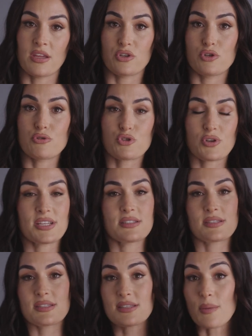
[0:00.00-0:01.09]

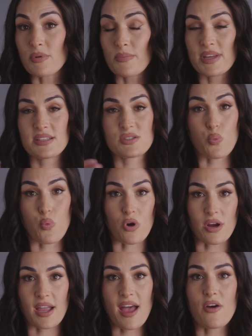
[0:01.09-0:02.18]
nutrients, supplements,
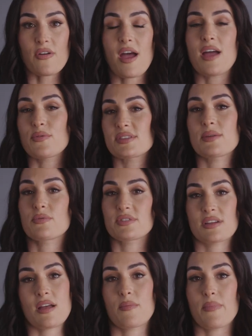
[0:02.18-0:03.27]
workout, I was able to
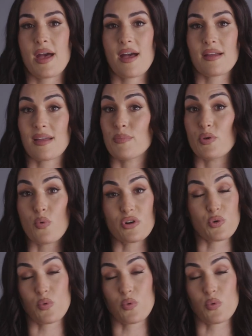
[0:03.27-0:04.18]
come back and be Wonder